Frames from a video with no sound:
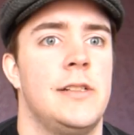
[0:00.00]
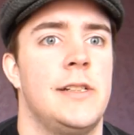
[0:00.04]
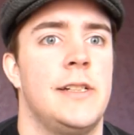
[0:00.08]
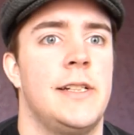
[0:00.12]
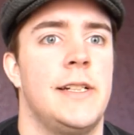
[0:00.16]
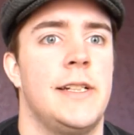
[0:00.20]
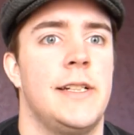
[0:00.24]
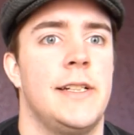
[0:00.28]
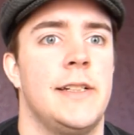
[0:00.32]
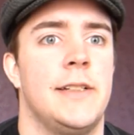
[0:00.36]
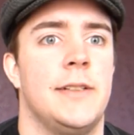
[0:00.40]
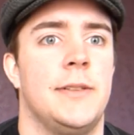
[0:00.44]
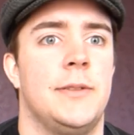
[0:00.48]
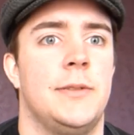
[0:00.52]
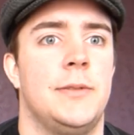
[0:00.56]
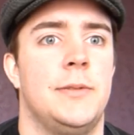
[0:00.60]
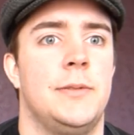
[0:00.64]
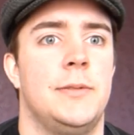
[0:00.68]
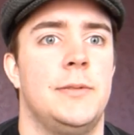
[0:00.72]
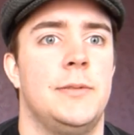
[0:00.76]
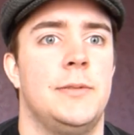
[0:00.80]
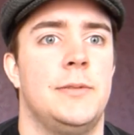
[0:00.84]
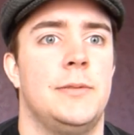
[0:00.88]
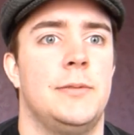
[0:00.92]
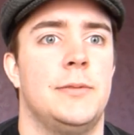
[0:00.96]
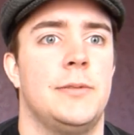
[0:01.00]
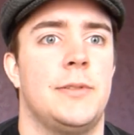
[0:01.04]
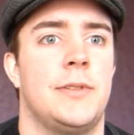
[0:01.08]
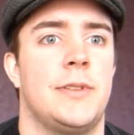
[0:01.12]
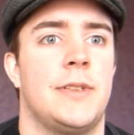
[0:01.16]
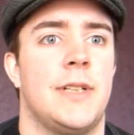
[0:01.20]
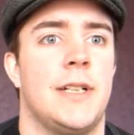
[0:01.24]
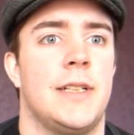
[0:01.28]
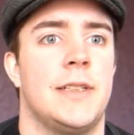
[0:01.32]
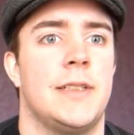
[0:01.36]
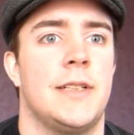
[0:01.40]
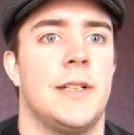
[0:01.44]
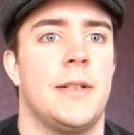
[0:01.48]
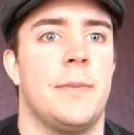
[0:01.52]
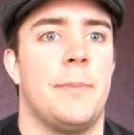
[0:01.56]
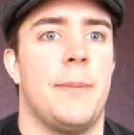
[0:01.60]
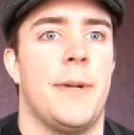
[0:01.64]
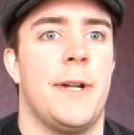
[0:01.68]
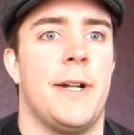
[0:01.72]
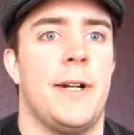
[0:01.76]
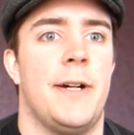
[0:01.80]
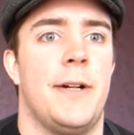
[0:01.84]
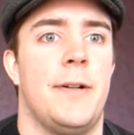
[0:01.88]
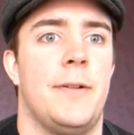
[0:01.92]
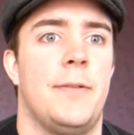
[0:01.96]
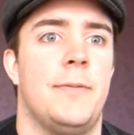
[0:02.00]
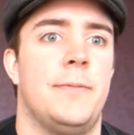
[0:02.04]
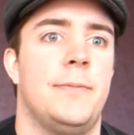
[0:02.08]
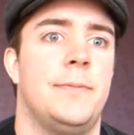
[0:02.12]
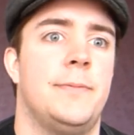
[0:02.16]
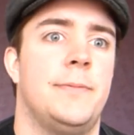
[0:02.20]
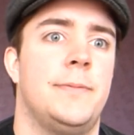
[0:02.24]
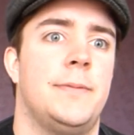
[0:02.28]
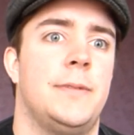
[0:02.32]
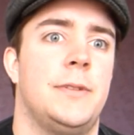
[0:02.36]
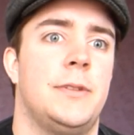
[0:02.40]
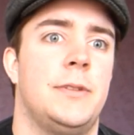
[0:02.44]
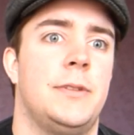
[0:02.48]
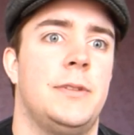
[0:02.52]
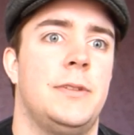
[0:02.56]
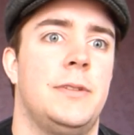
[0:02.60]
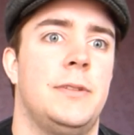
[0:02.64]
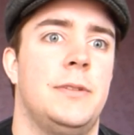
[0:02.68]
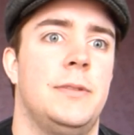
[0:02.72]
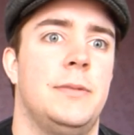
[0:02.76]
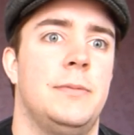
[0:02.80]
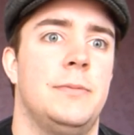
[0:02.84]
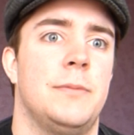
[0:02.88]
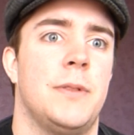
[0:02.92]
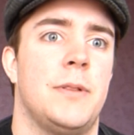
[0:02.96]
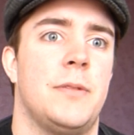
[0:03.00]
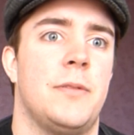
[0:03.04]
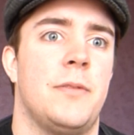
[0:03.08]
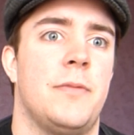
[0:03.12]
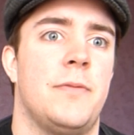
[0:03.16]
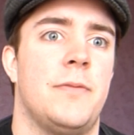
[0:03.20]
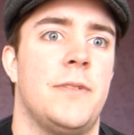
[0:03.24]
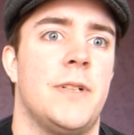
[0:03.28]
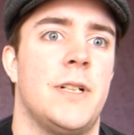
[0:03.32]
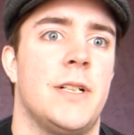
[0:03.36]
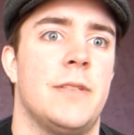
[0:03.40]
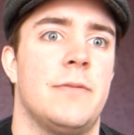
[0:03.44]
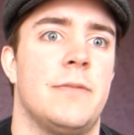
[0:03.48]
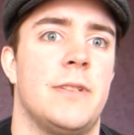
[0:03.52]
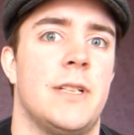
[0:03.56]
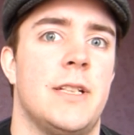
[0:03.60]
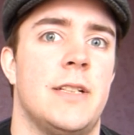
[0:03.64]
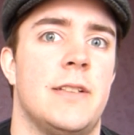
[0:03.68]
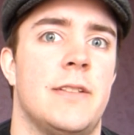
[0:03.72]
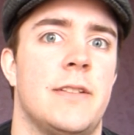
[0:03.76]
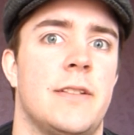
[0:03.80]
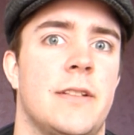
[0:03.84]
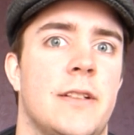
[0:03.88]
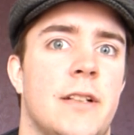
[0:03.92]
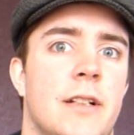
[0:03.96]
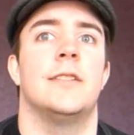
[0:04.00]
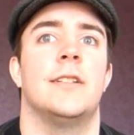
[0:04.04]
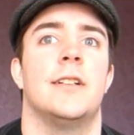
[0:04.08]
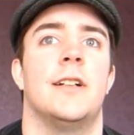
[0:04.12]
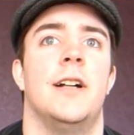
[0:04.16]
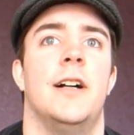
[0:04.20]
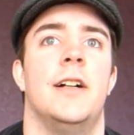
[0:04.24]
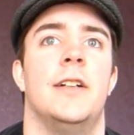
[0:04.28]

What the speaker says: It all started about four, maybe 5 years ago.